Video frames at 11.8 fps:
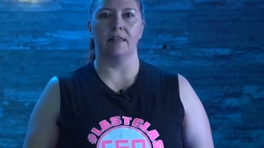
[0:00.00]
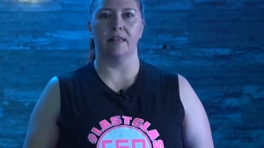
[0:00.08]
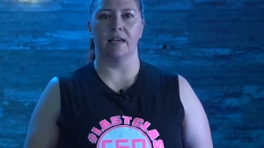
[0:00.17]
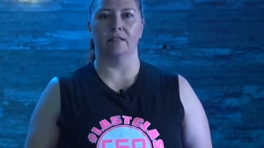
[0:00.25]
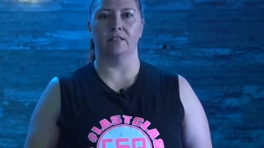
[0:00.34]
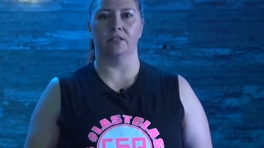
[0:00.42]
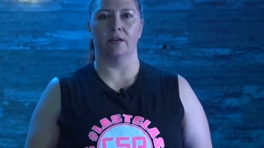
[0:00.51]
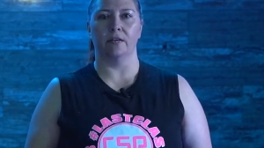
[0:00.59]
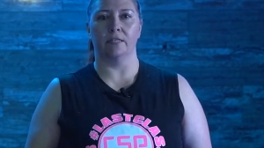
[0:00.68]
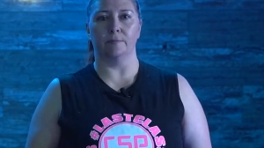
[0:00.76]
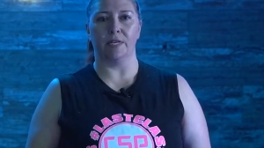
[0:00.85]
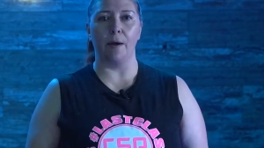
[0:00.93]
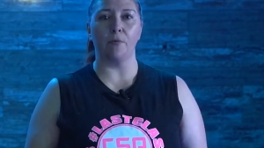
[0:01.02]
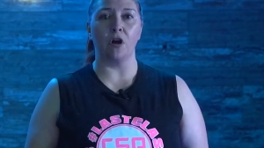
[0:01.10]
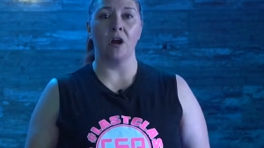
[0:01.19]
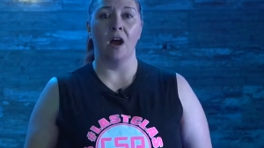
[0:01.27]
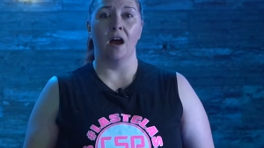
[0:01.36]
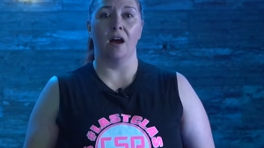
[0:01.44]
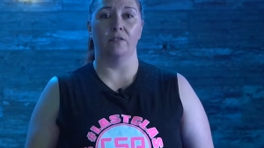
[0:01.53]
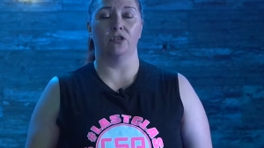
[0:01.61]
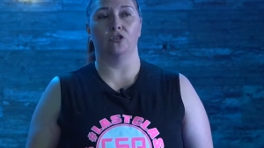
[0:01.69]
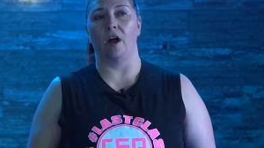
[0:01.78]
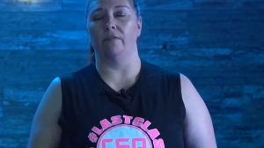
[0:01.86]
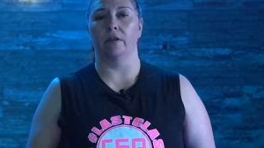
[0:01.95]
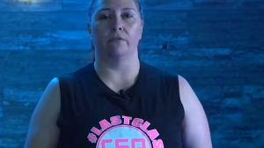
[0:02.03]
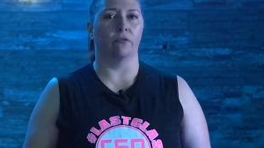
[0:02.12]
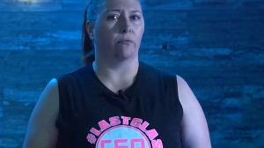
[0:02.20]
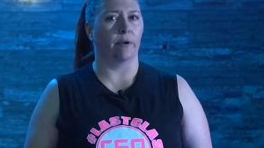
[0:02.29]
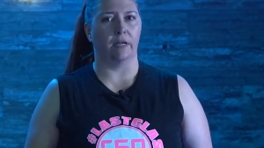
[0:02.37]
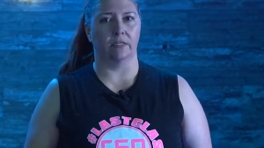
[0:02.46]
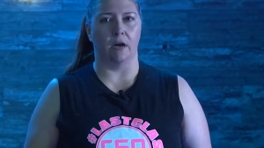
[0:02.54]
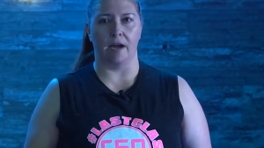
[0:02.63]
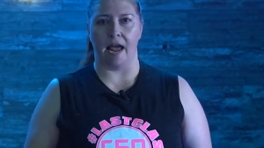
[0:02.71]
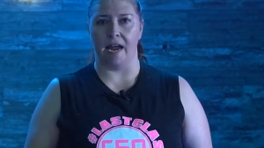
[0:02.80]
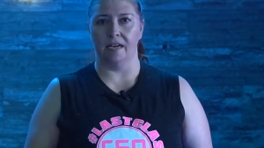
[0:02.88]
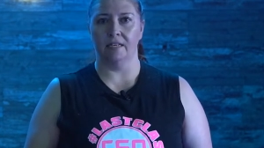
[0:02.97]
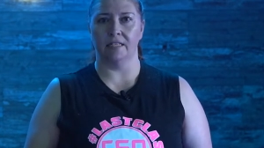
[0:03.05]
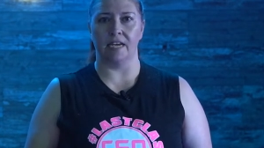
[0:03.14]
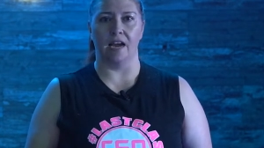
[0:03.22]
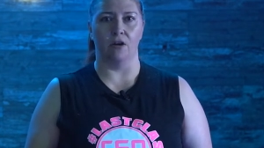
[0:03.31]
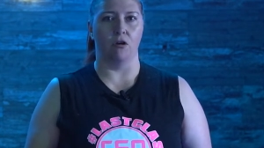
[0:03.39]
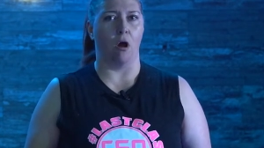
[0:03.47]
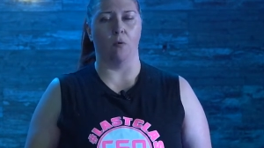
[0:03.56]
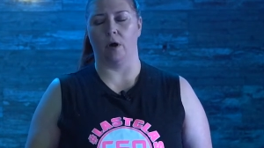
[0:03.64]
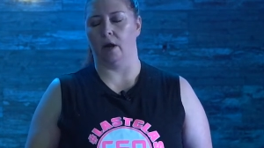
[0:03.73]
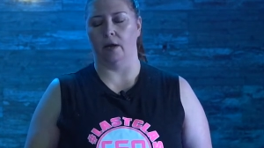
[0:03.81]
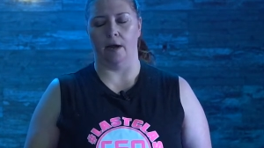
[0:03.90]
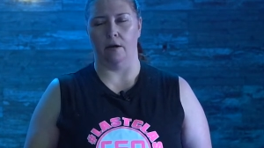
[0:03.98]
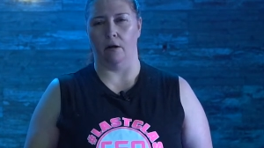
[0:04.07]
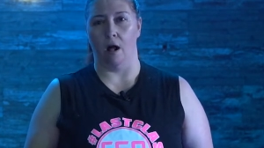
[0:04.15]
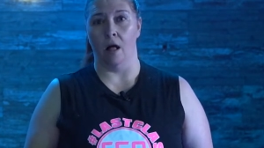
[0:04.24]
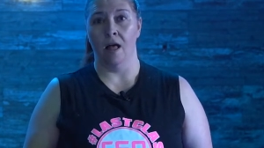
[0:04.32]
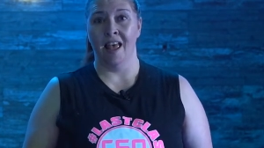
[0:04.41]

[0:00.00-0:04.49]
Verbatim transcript: Then starting in September, I was traveling for weeks on end and not working out at all.